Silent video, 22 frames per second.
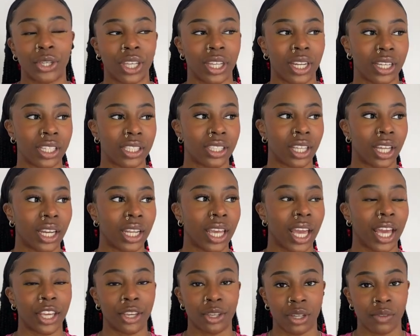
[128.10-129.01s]
you didn't
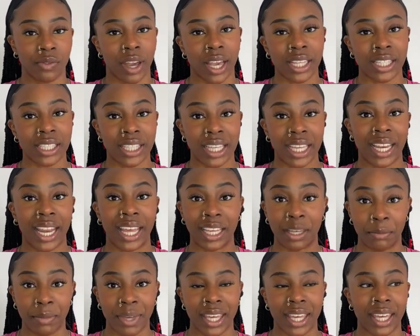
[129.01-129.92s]
study at university
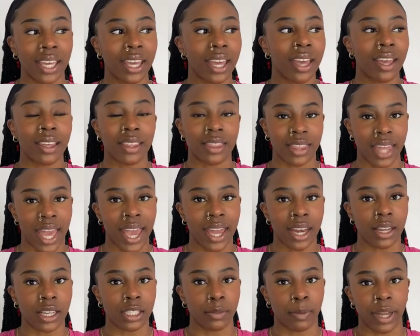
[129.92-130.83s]
like me,
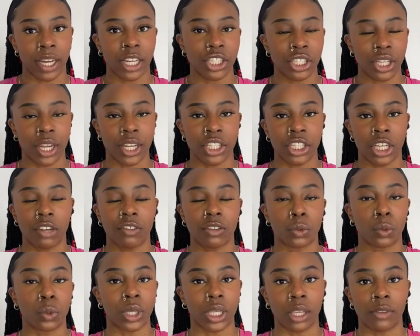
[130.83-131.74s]
then Spanish
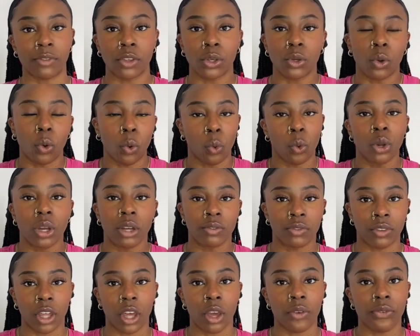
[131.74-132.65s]
Dictionary will give you all
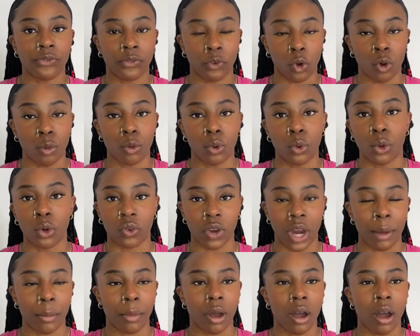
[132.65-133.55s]
of the formal
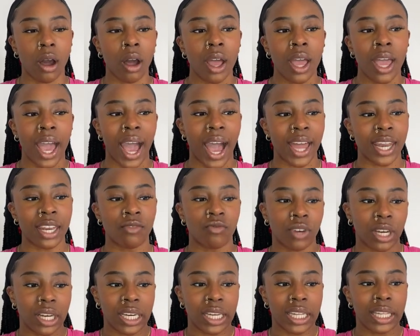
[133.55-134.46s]
grammar
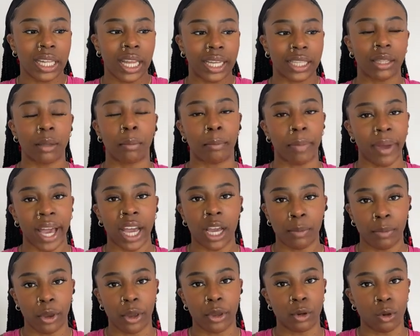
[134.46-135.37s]
and really like the
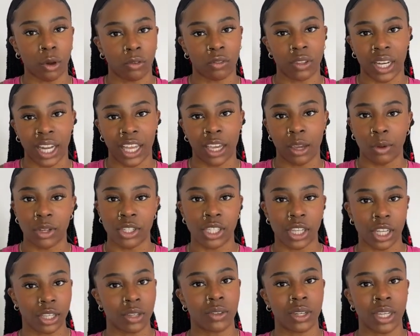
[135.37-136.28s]
backbone of the
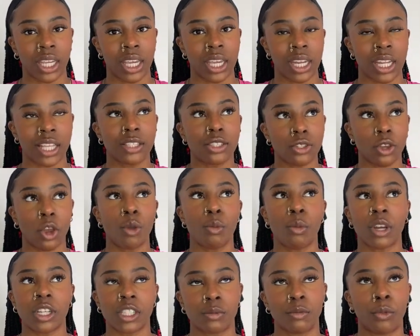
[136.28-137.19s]
language that you need. It's
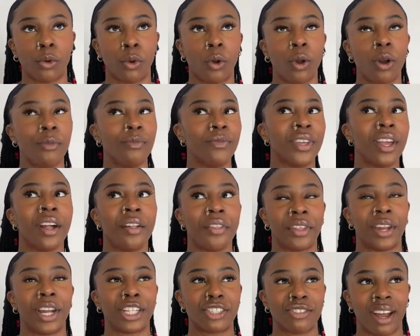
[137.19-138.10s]
so much more
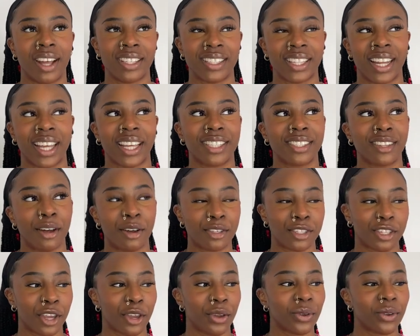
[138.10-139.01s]
than a
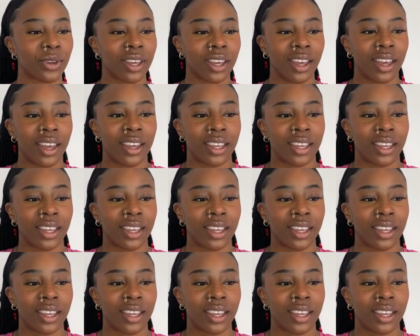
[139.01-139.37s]
translator. So